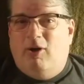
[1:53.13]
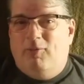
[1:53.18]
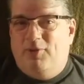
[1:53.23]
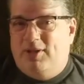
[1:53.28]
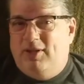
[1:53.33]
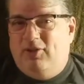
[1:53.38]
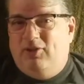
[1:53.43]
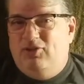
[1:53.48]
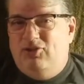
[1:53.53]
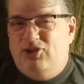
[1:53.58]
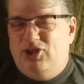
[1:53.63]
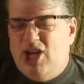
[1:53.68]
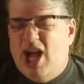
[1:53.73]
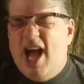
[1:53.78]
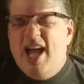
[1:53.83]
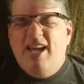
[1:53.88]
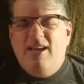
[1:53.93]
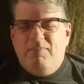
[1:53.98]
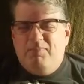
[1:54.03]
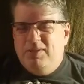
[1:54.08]
with this
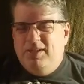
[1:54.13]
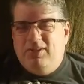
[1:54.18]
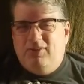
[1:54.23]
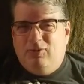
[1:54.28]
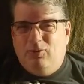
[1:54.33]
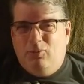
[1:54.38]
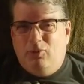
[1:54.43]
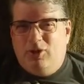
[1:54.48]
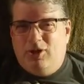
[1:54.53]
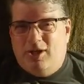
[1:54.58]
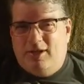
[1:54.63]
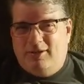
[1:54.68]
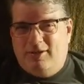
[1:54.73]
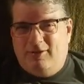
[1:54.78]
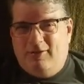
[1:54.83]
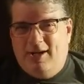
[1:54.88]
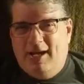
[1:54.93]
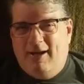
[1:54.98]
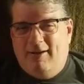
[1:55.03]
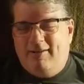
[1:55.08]
giant piece of wood on the
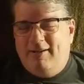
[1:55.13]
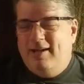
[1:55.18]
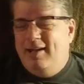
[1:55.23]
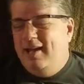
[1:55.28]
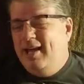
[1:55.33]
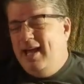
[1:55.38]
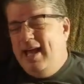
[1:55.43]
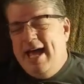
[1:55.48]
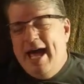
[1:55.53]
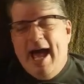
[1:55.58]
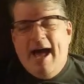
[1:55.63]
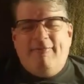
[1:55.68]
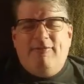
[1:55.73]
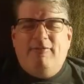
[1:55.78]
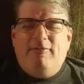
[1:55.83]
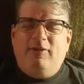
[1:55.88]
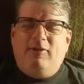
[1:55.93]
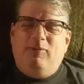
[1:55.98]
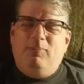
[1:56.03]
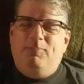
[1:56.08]
ground. Half of
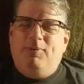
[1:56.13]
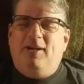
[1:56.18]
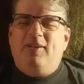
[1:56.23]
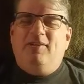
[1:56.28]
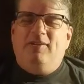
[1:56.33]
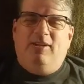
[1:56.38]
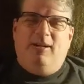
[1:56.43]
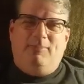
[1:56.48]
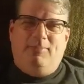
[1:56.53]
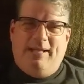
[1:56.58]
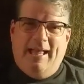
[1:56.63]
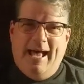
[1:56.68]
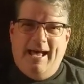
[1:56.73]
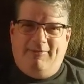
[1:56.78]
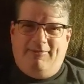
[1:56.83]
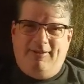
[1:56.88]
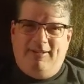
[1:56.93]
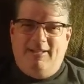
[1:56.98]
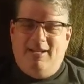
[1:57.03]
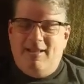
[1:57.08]
us bust up
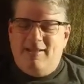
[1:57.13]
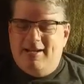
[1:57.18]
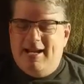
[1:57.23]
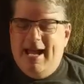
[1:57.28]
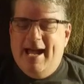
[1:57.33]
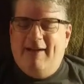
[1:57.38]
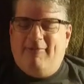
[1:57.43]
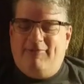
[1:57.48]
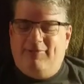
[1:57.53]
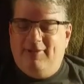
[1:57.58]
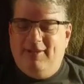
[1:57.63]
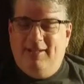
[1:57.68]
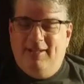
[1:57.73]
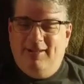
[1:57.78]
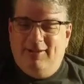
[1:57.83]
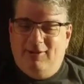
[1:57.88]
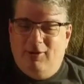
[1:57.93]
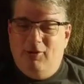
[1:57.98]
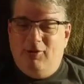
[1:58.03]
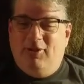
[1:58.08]
laughing. The other half
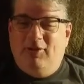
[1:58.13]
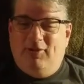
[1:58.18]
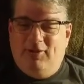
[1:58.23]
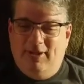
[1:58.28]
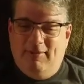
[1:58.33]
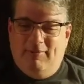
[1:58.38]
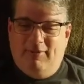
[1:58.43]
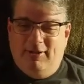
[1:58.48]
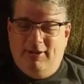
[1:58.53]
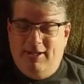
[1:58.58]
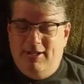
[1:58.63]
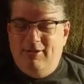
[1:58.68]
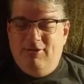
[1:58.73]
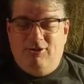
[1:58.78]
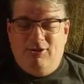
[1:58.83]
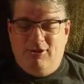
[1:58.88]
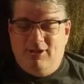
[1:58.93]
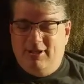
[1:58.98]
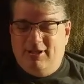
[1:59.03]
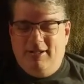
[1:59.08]
go to see if they're
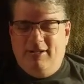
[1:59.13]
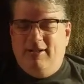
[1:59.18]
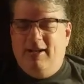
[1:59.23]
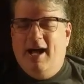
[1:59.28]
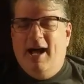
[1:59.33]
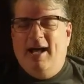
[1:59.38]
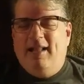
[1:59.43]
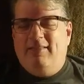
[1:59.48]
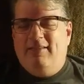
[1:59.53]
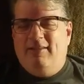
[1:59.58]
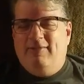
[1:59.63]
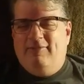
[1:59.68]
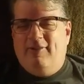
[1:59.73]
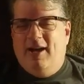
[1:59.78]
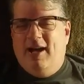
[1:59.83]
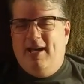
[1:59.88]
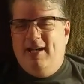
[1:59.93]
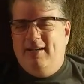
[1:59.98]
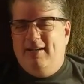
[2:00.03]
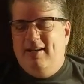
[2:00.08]
injured, and they're not. They're
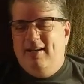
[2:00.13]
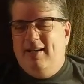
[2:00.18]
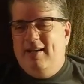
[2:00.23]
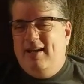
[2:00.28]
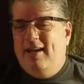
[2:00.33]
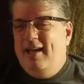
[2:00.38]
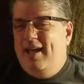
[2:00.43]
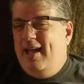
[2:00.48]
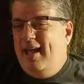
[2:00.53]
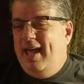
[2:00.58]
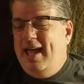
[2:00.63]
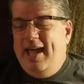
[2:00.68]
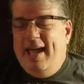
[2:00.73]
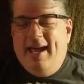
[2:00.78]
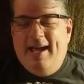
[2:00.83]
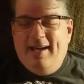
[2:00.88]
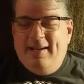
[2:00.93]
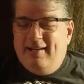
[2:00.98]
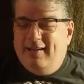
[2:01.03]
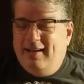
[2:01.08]
fine.
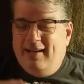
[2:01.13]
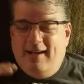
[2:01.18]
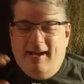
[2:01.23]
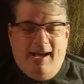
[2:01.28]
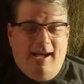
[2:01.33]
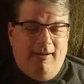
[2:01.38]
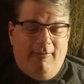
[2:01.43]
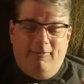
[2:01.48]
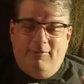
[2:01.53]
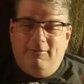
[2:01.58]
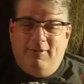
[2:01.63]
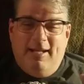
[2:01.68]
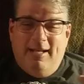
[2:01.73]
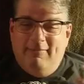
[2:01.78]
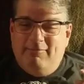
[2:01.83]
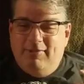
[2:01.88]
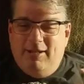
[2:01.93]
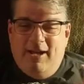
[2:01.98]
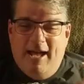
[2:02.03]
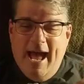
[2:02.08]
And I, you
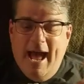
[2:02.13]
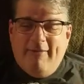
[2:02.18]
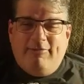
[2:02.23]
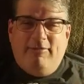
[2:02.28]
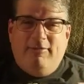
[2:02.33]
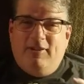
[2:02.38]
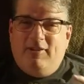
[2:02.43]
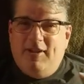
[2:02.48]
know, half of us